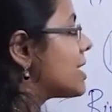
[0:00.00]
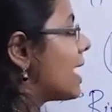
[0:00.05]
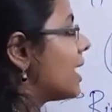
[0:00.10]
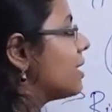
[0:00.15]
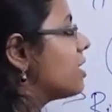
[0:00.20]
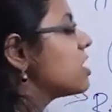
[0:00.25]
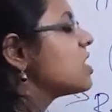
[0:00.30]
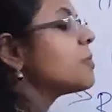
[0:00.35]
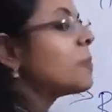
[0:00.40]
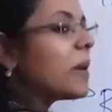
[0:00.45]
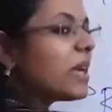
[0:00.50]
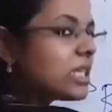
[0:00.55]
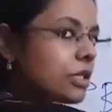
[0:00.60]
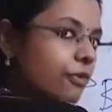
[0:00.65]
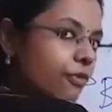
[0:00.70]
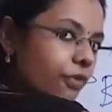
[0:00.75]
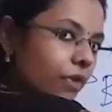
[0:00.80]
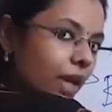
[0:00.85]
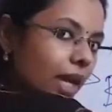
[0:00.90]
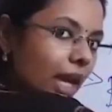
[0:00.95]
and the
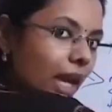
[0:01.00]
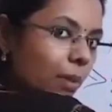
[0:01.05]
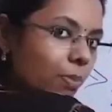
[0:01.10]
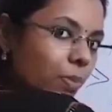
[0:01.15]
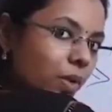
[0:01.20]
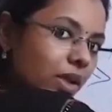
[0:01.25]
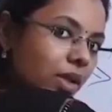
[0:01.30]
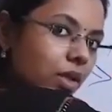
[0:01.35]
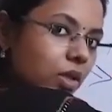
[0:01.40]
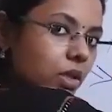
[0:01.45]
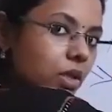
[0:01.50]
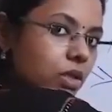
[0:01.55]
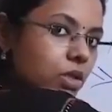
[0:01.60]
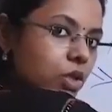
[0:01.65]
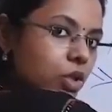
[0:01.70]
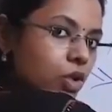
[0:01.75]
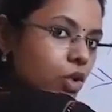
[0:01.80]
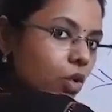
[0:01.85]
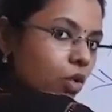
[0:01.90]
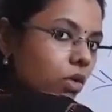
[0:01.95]
specific epithet
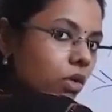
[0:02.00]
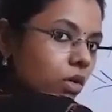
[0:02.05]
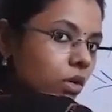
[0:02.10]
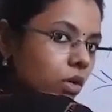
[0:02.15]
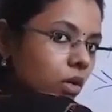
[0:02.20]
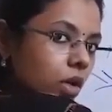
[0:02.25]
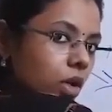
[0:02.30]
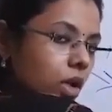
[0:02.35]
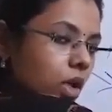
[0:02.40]
is shown,